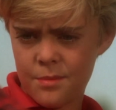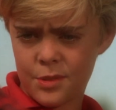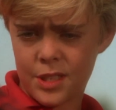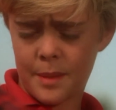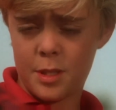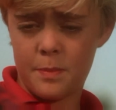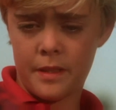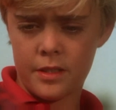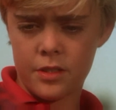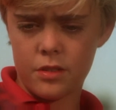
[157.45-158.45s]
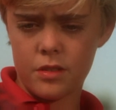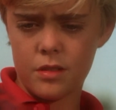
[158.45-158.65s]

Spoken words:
'Cause I'm special?